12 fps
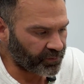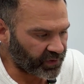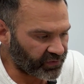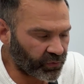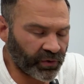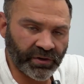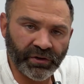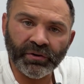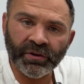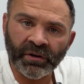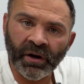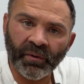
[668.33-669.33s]
Before the new
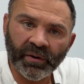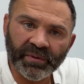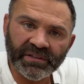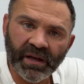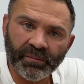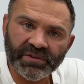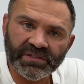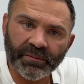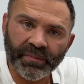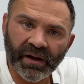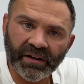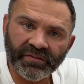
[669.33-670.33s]
year, I wanna be
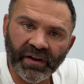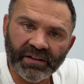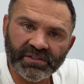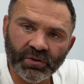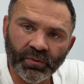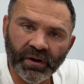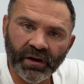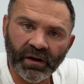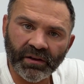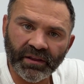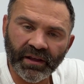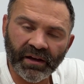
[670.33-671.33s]
10% body fat. So we are
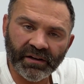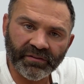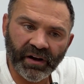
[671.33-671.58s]
at the end of